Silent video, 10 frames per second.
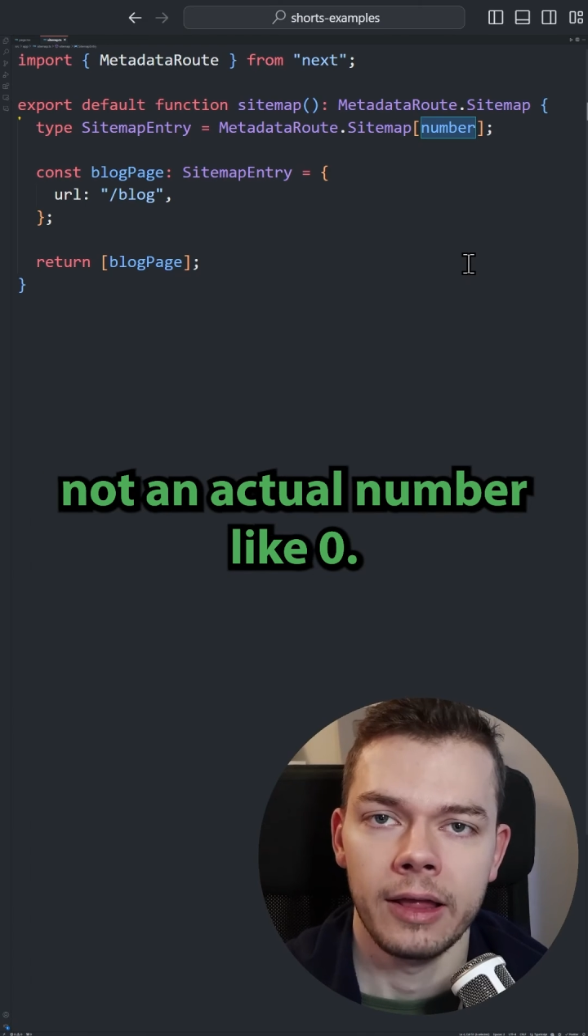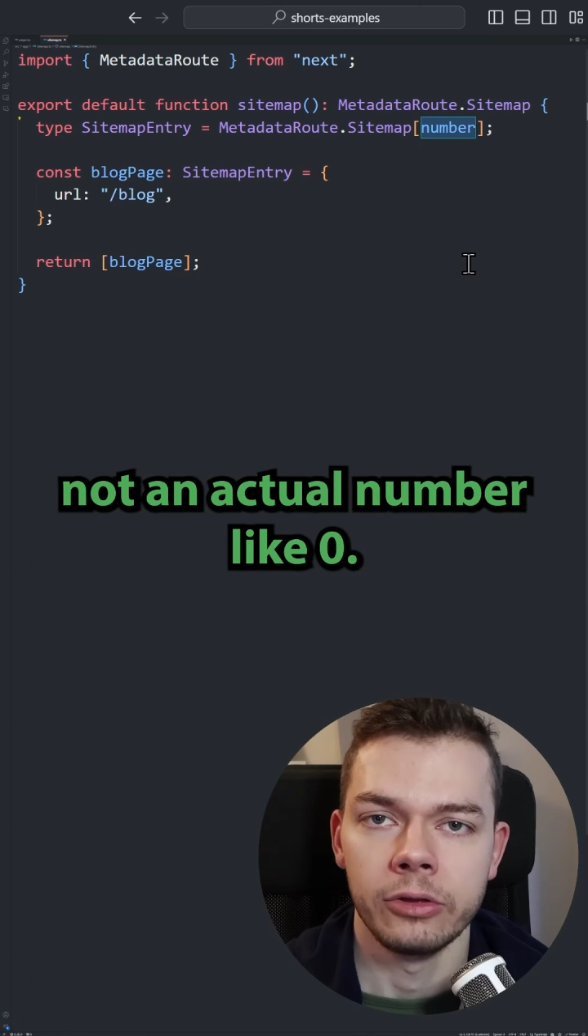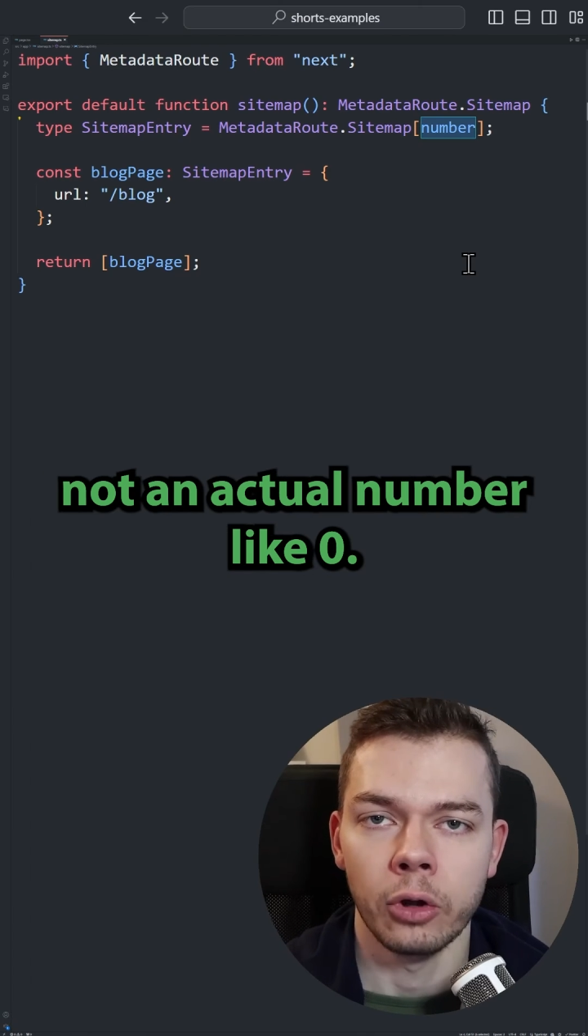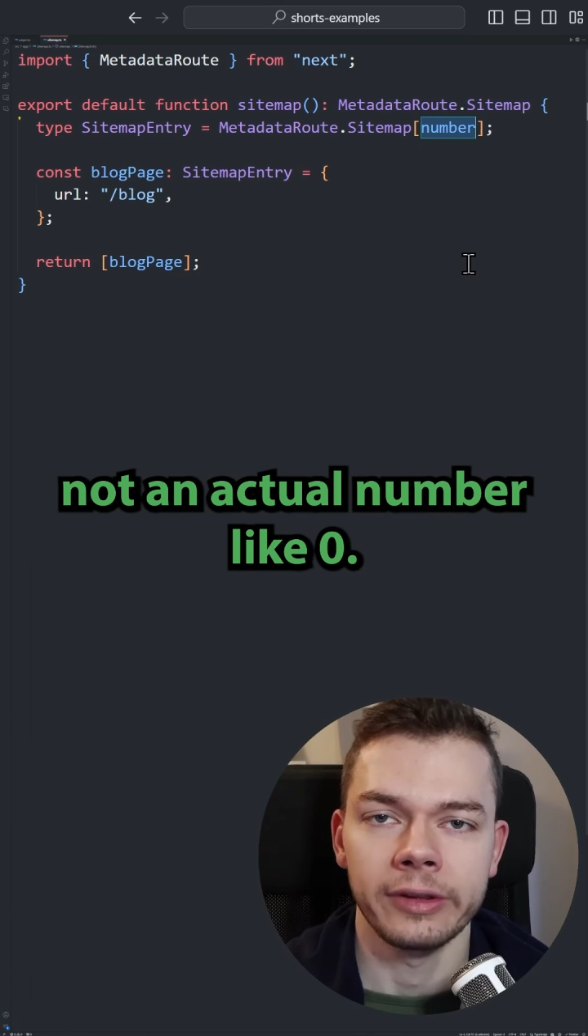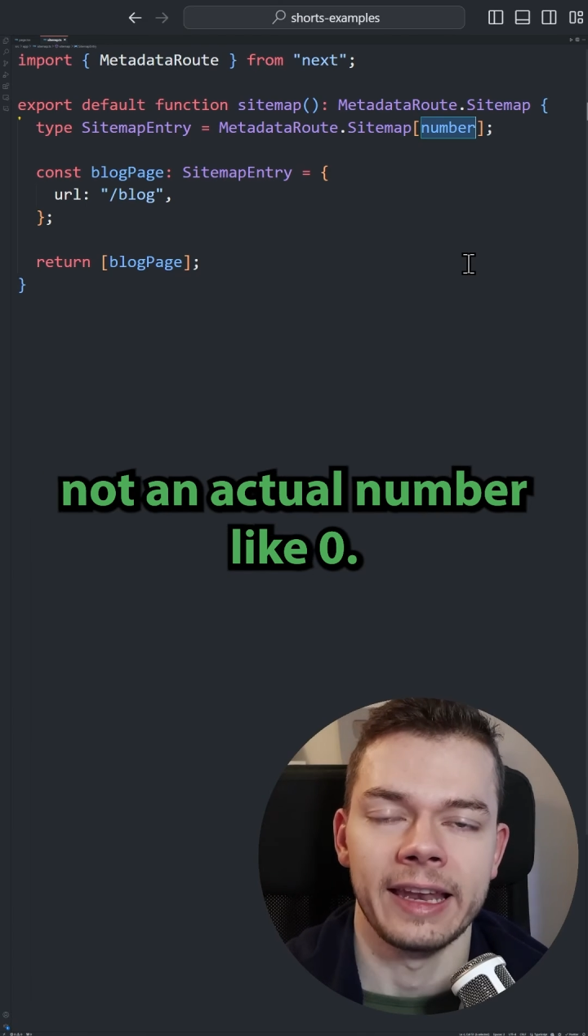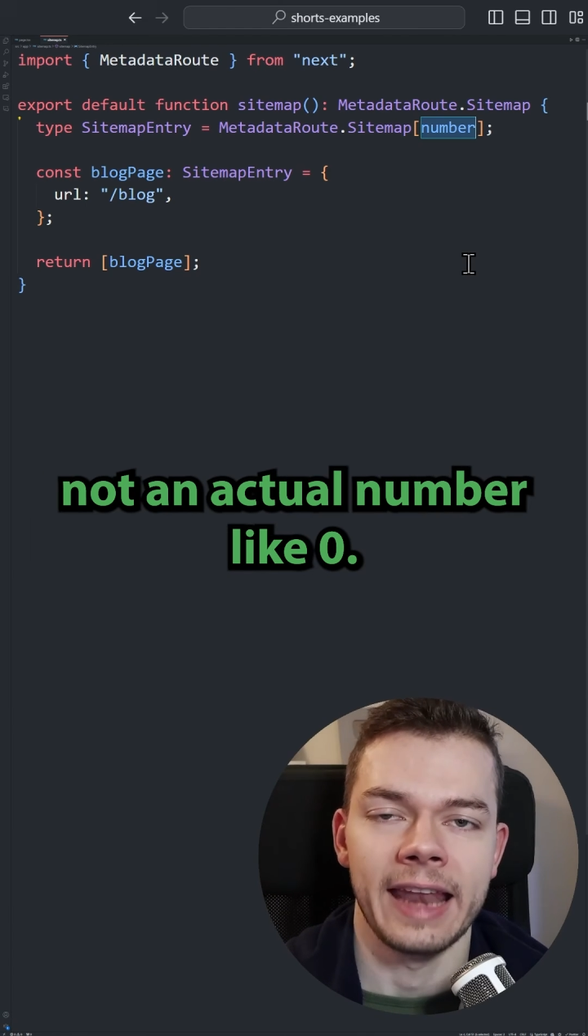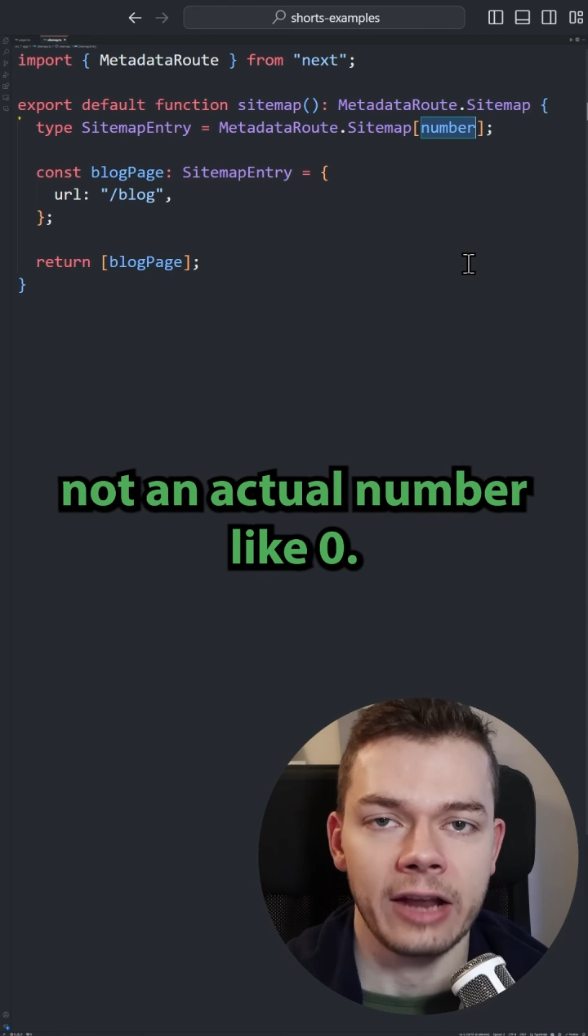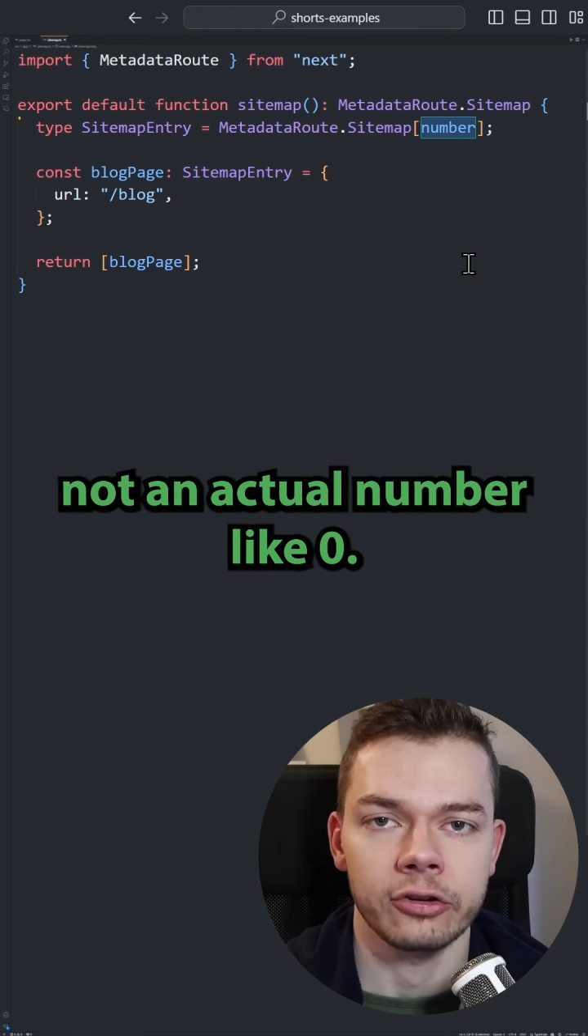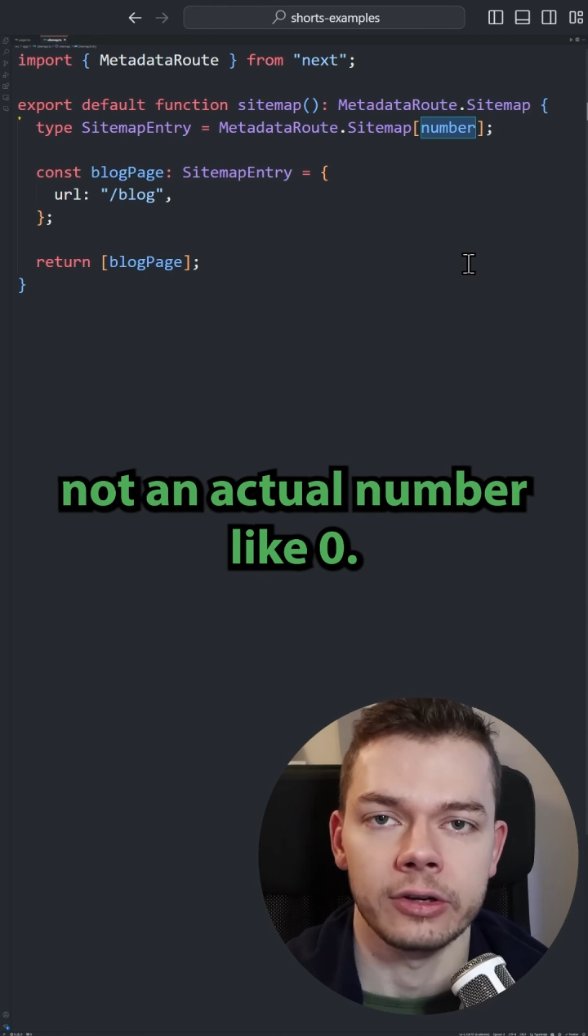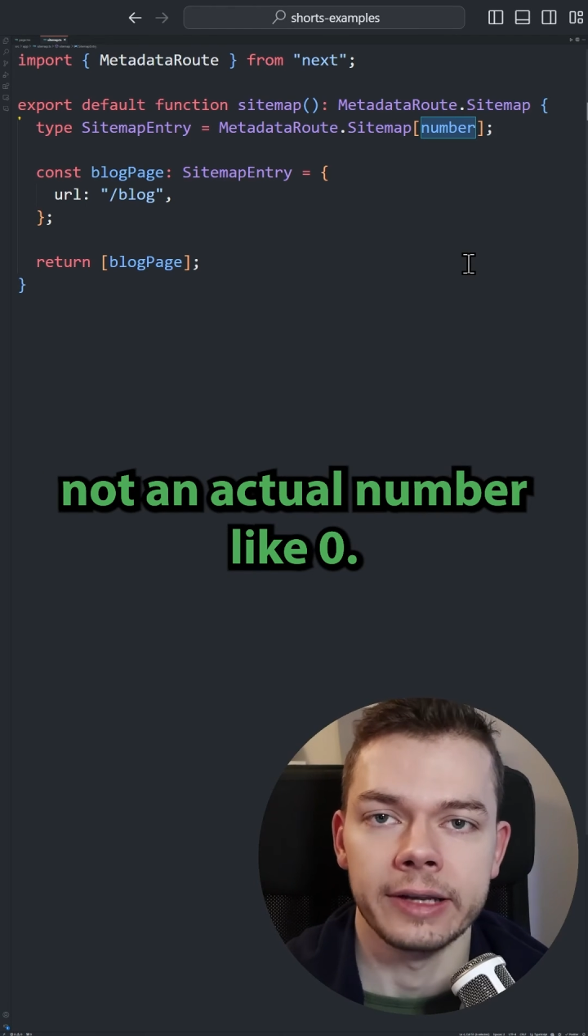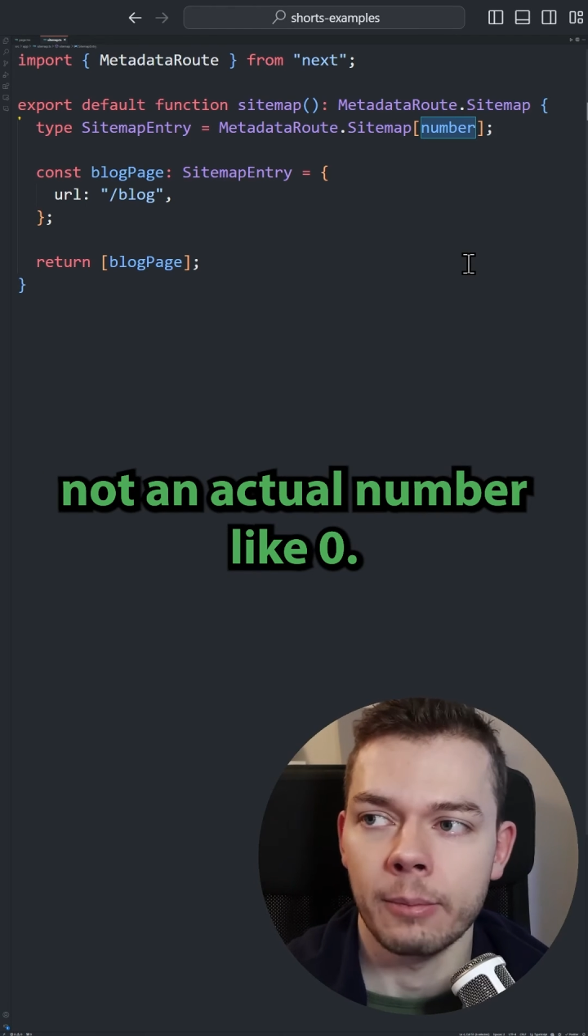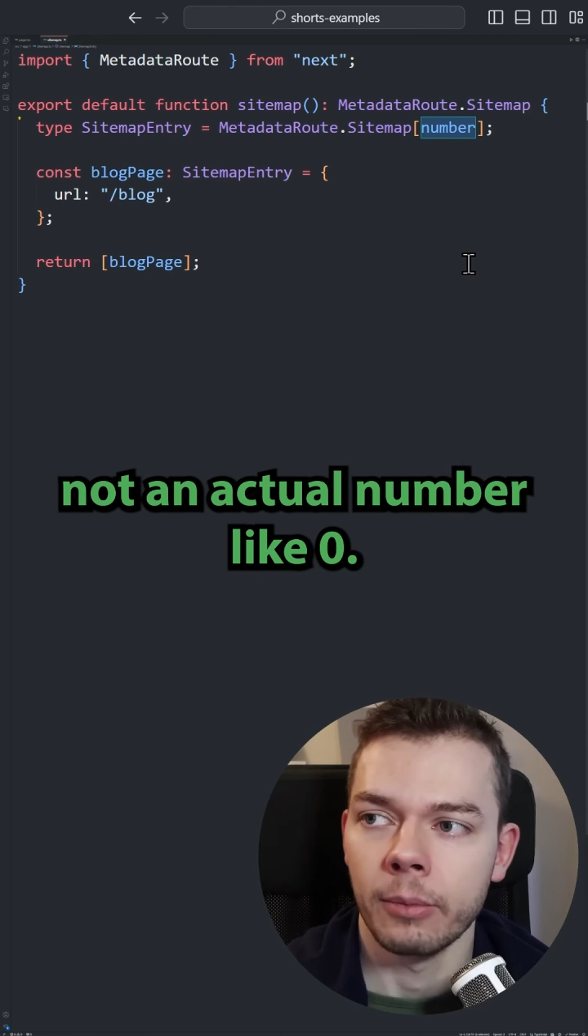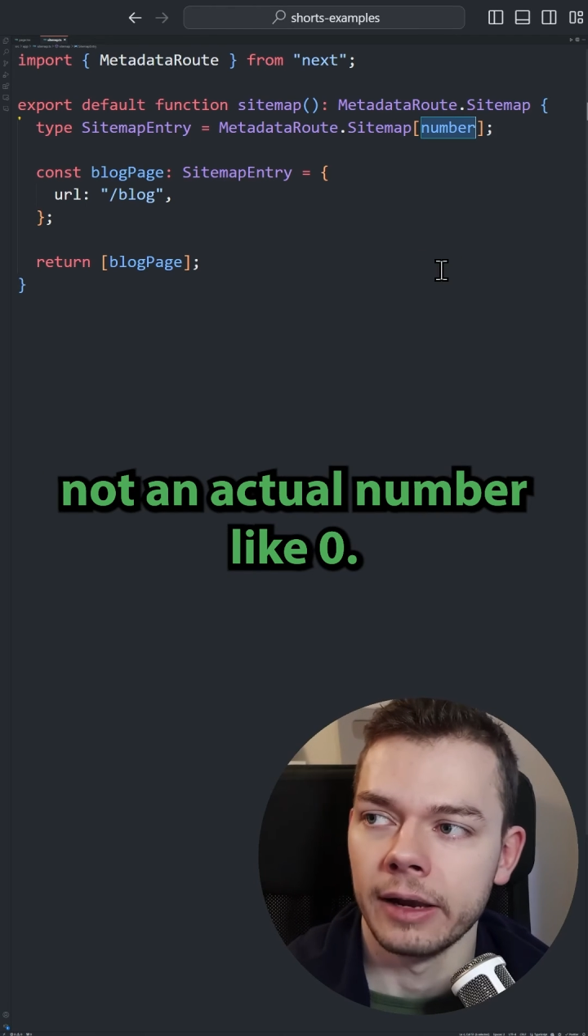not an actual number